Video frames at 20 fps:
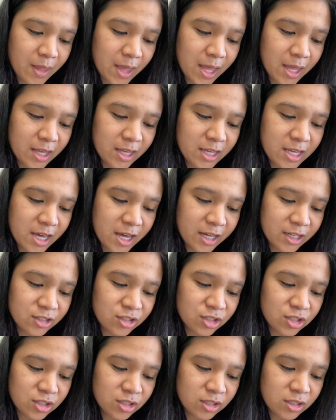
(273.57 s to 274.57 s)

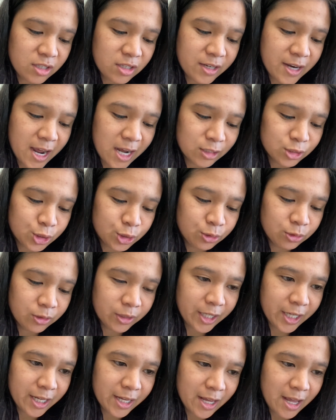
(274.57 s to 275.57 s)
Yet,
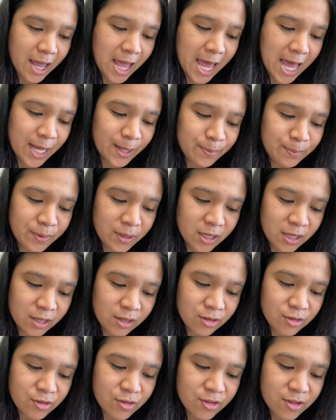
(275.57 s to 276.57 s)
naturally,
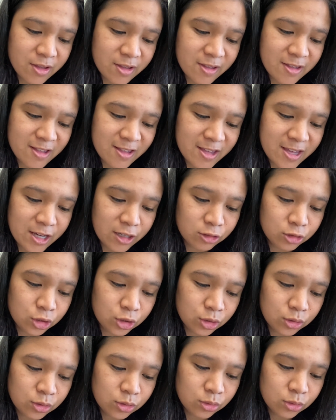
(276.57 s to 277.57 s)
NPs seek
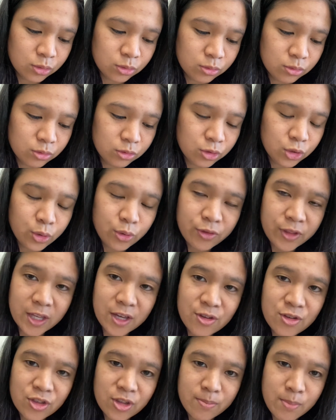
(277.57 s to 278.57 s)
to do
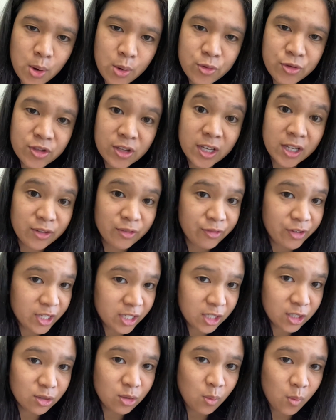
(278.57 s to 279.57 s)
things the most
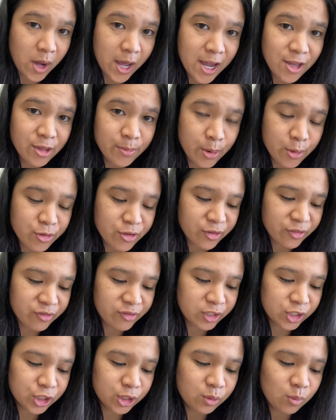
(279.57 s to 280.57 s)
convenient way, the most
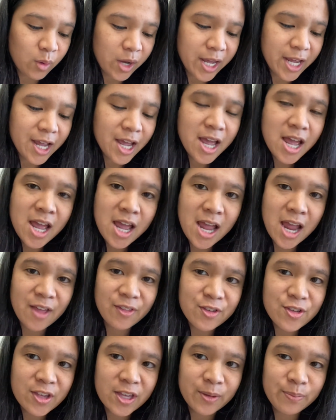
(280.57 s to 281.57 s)
efficient way, and
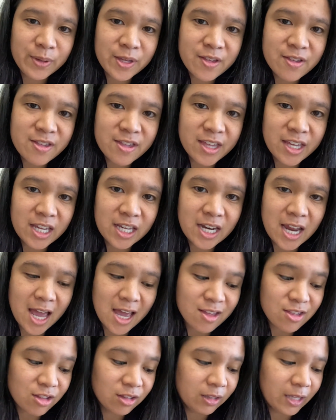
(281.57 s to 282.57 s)
this can be seen
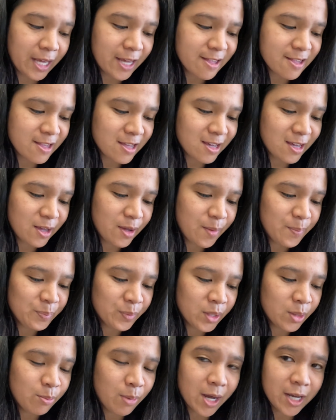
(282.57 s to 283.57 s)
as lazy
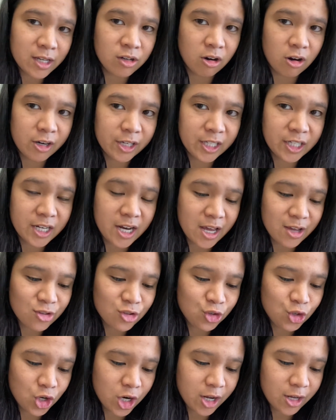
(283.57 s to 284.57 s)
by Guardian
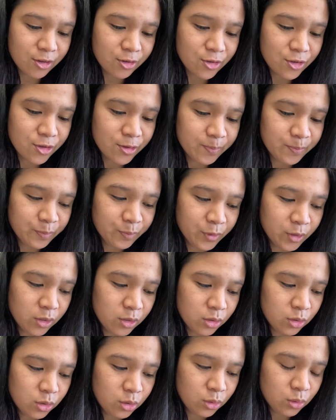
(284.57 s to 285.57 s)
SJs,
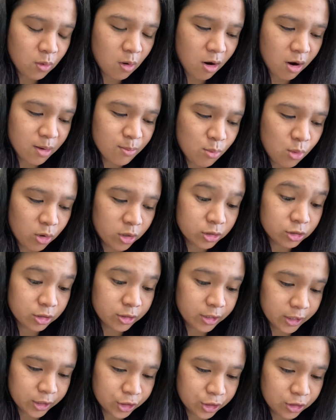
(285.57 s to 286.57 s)
who are more
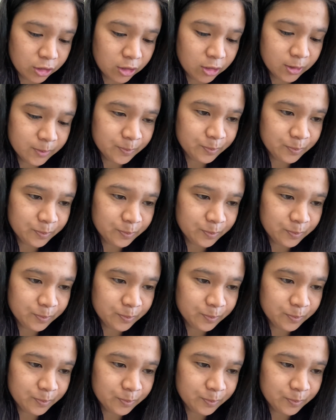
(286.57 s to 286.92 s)
traditional.